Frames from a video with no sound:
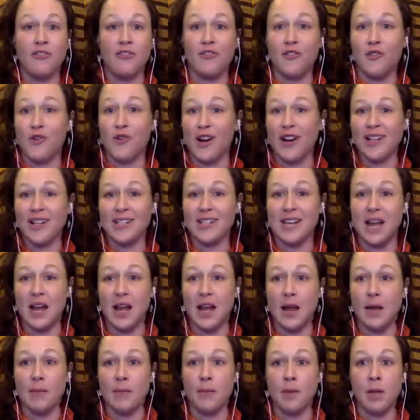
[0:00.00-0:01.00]
for a
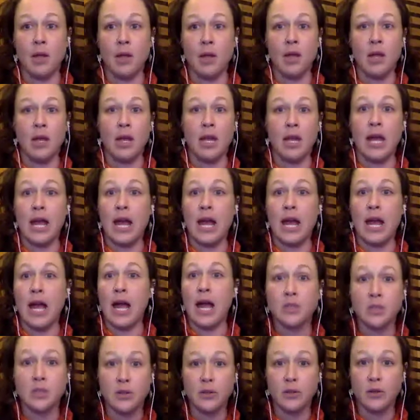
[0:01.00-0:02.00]
time,
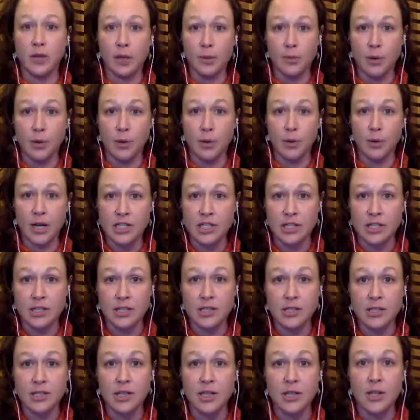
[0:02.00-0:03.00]
absolutely
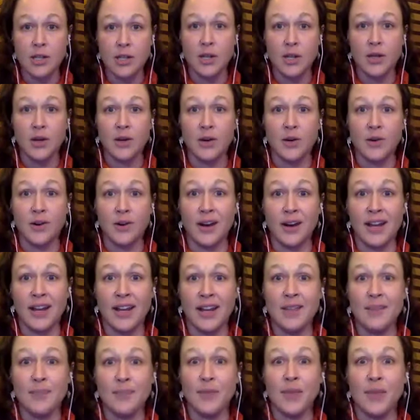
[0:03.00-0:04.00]
precious,
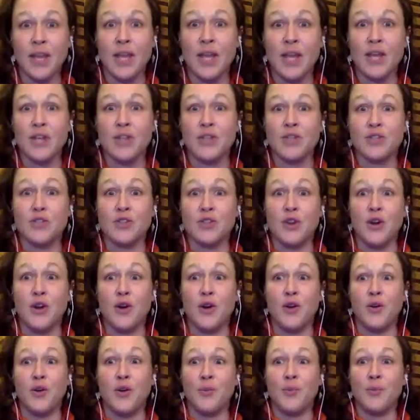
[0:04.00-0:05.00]
right?
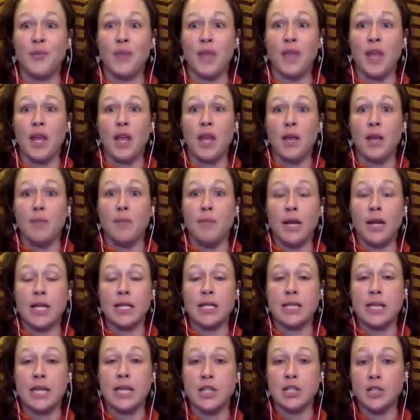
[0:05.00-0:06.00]
So,
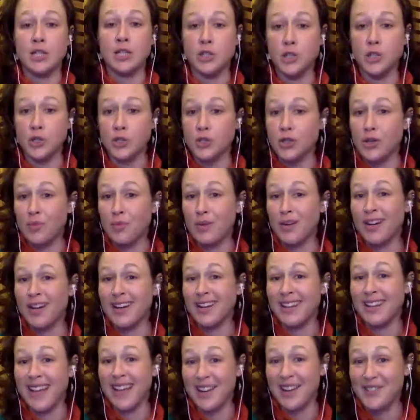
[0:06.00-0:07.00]
meditation shows up in
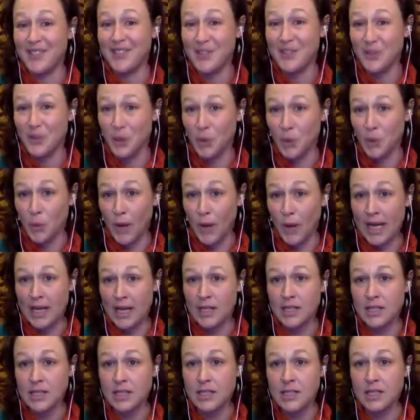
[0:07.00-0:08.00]
a lot of different
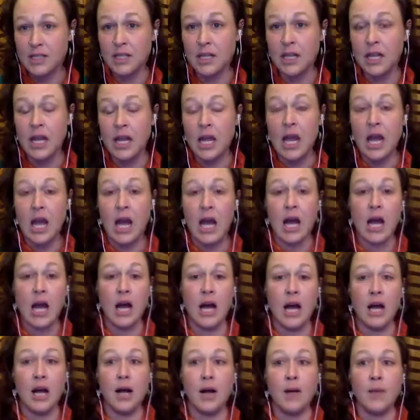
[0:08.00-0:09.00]
ways.
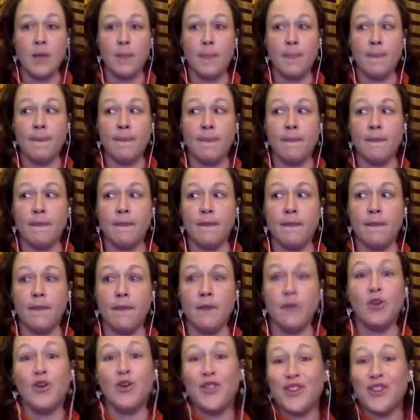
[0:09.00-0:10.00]

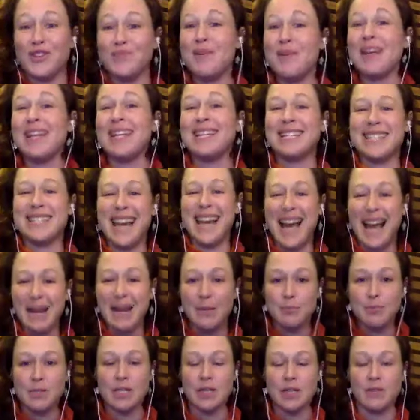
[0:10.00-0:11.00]
There's many
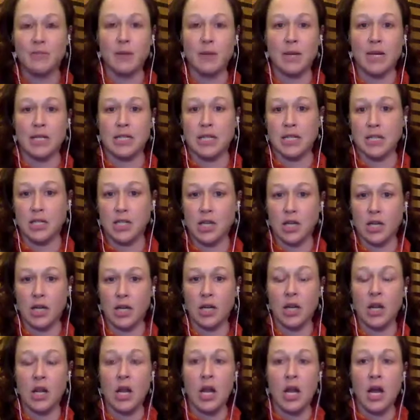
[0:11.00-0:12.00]
types of
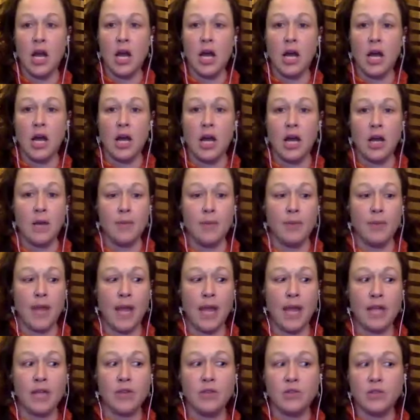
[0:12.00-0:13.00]
meditation.
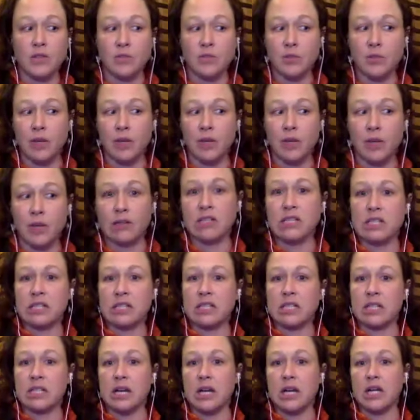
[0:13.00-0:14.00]
I used to
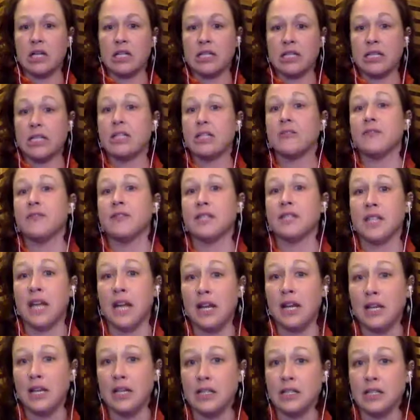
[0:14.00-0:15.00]
practice days of
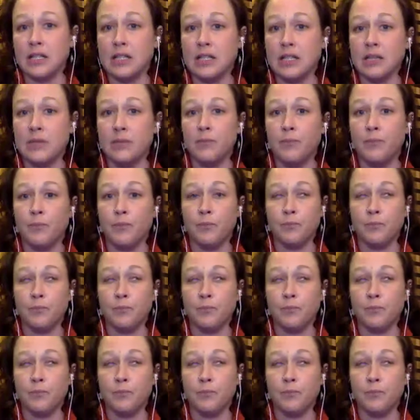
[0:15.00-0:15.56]
silence